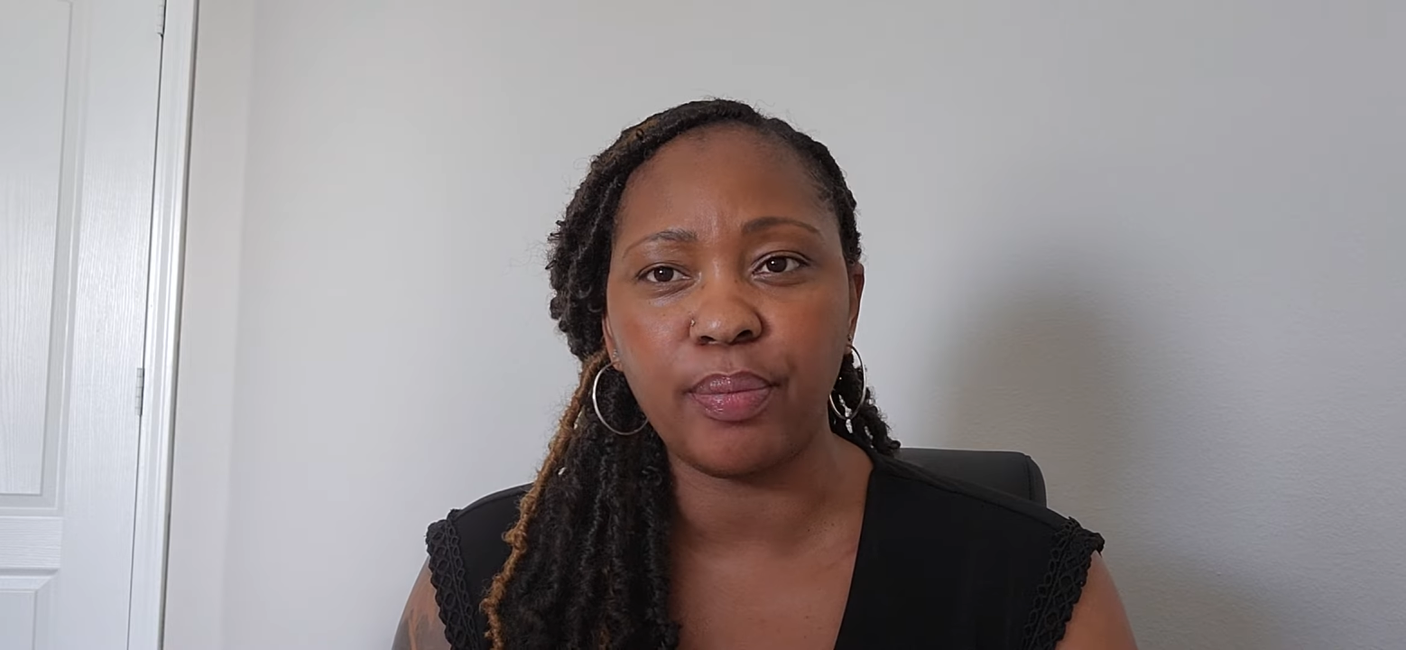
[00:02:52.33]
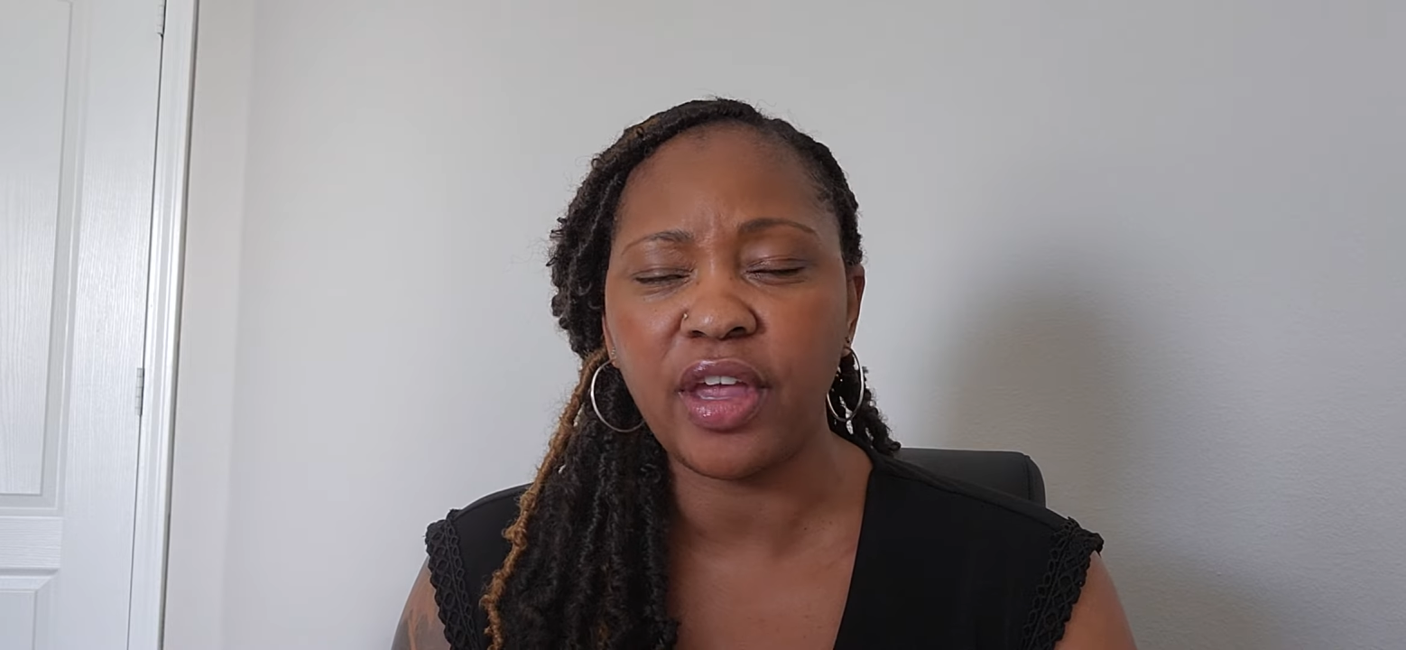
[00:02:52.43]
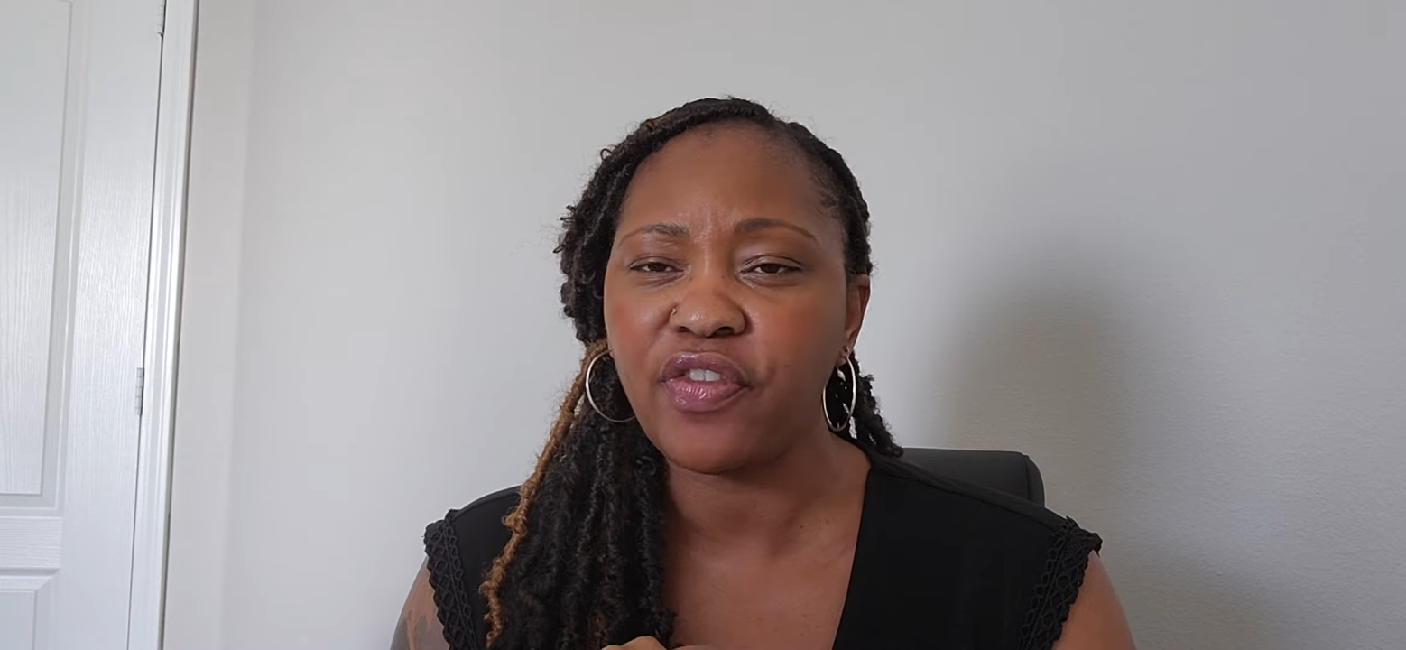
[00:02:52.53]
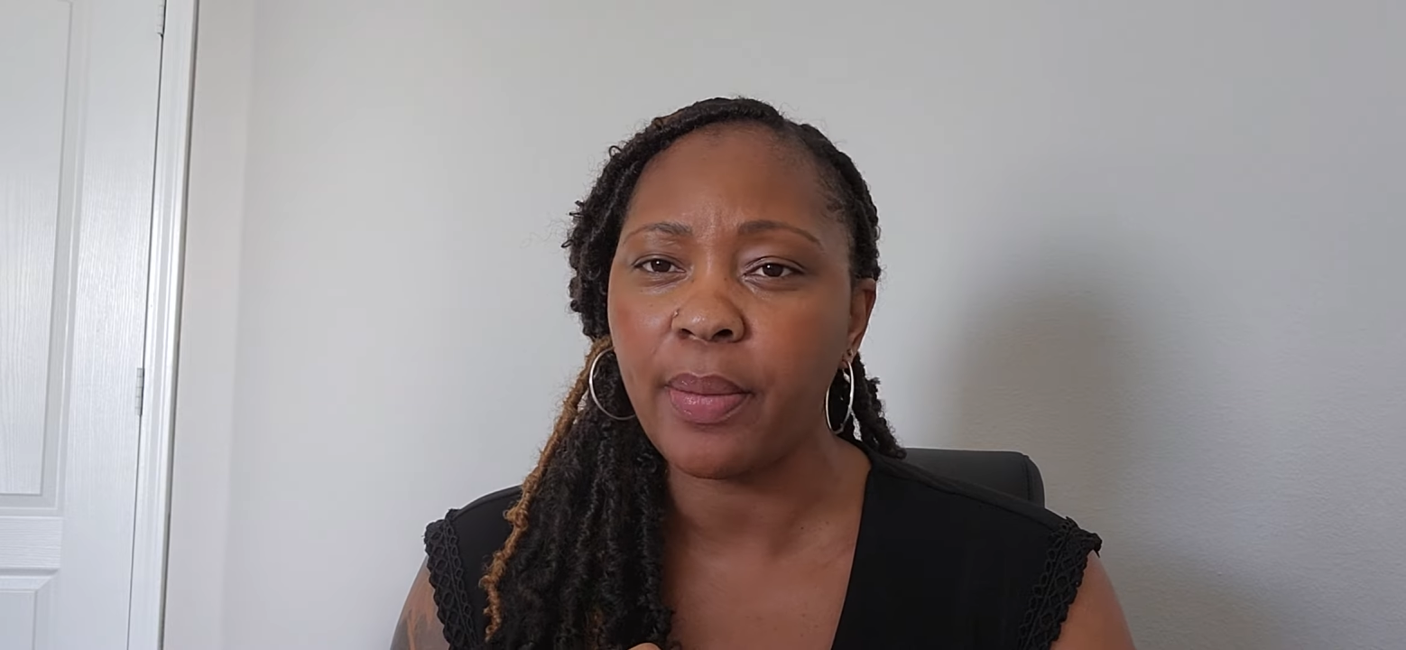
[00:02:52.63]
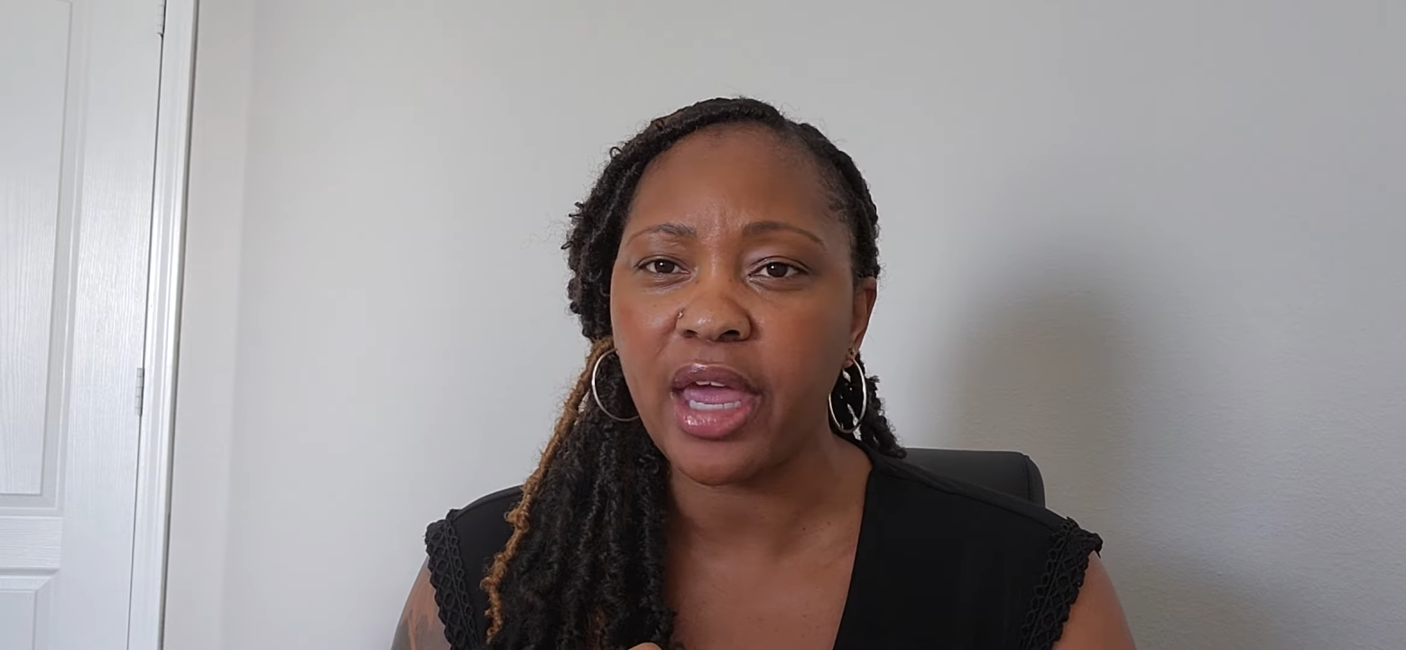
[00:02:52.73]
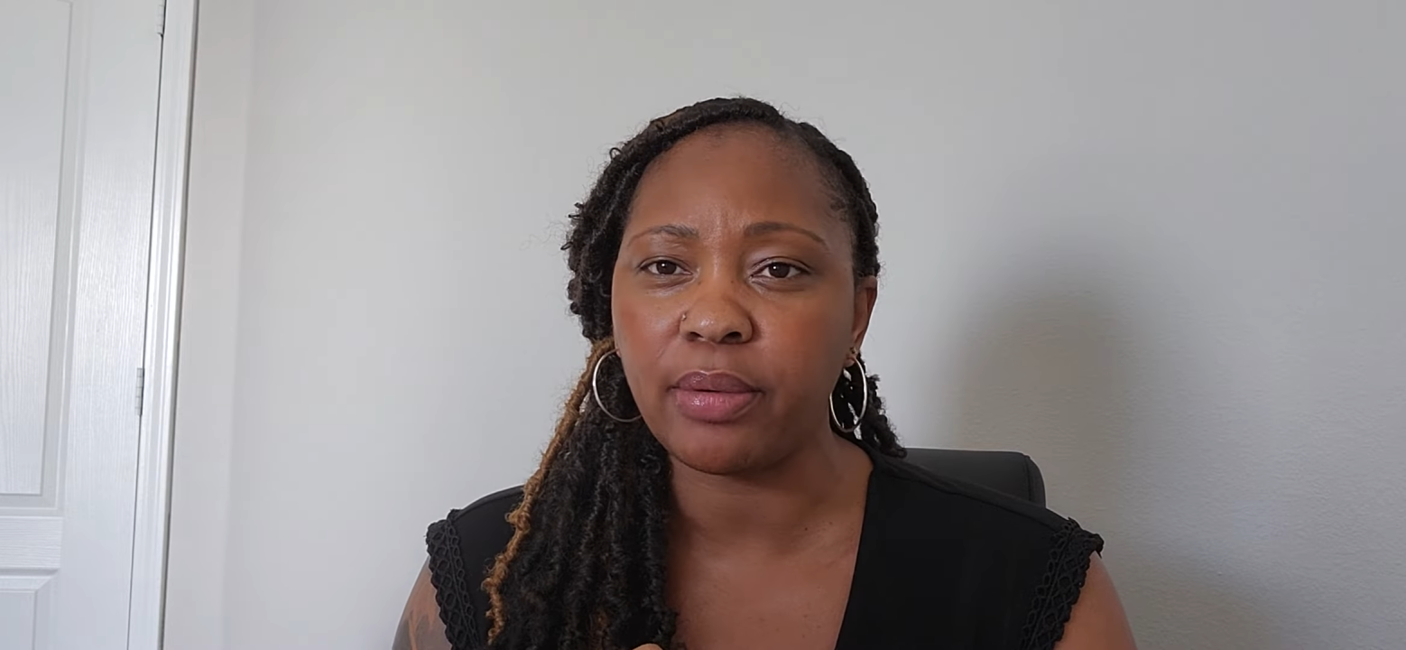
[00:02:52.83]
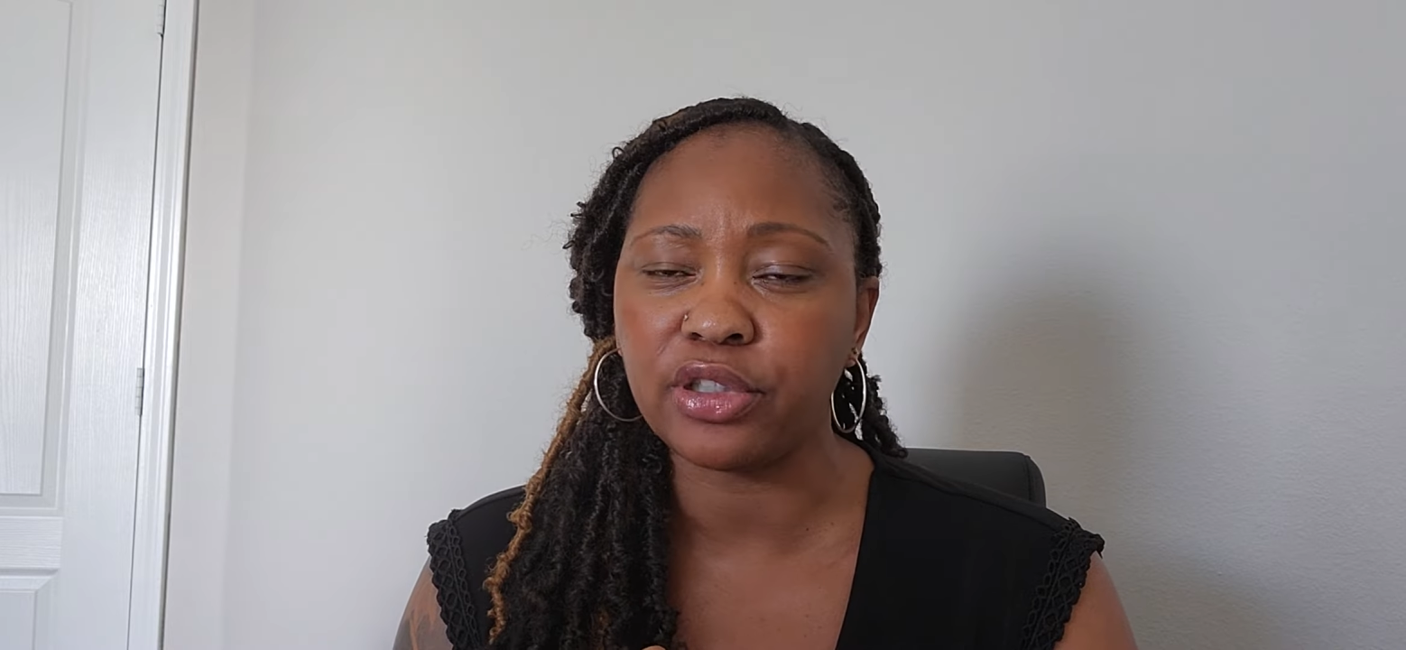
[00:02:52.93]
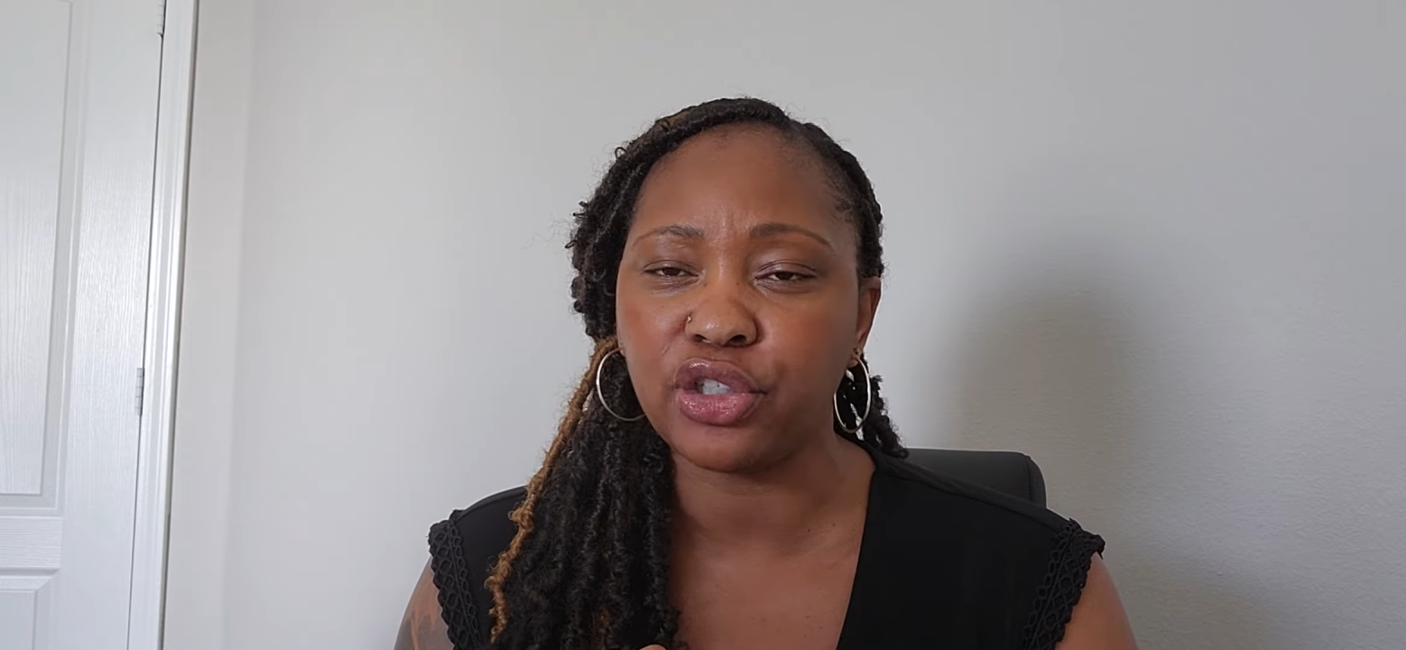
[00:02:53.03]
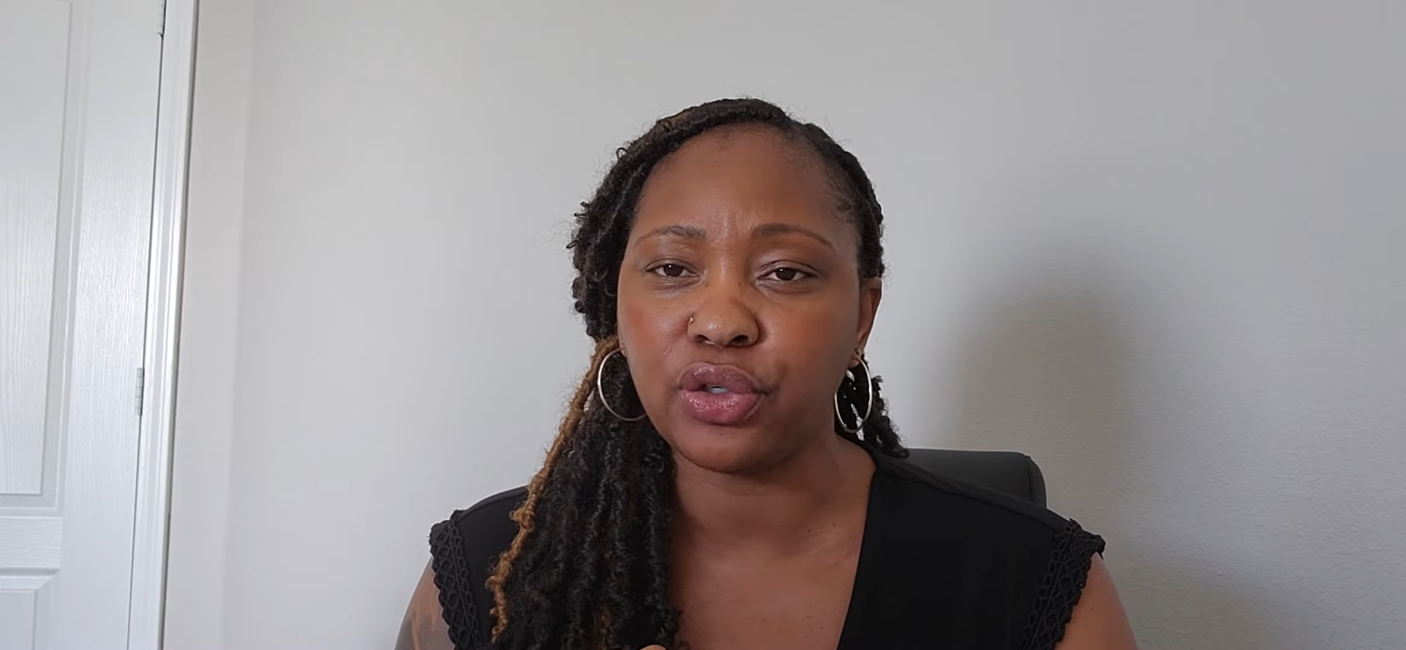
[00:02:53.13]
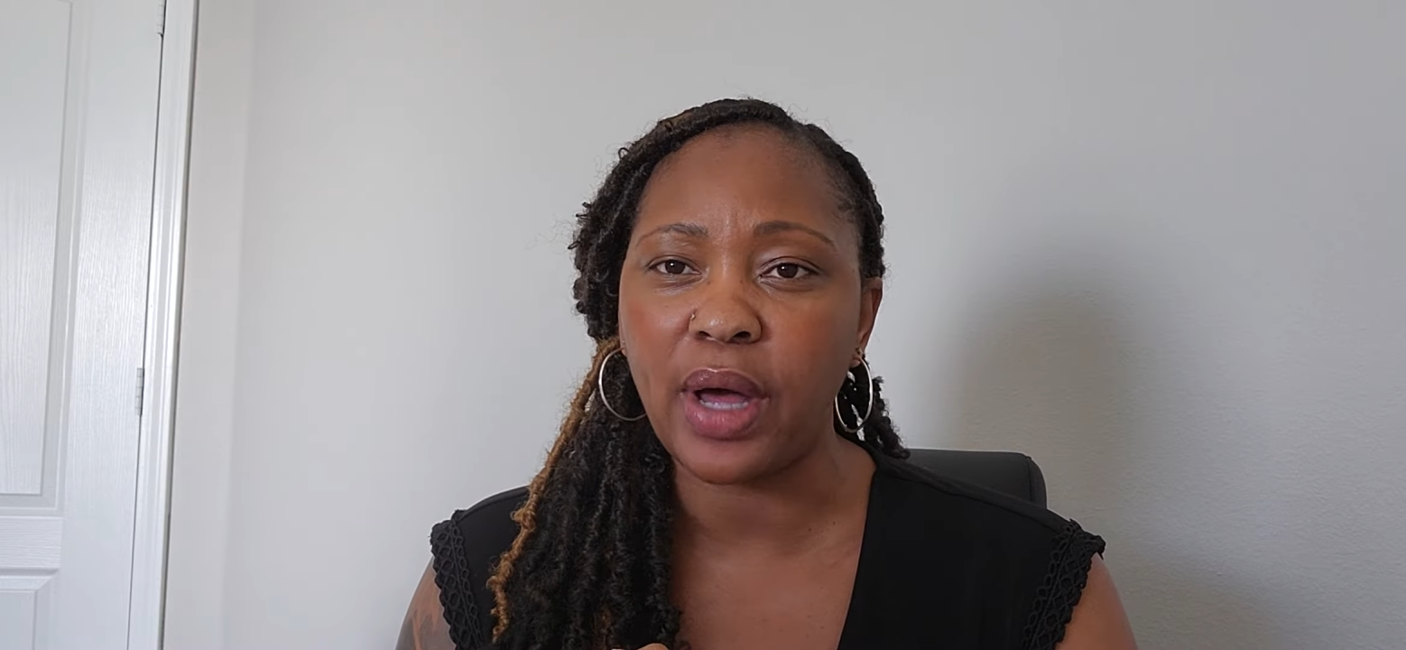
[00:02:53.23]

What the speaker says: If I'm able to,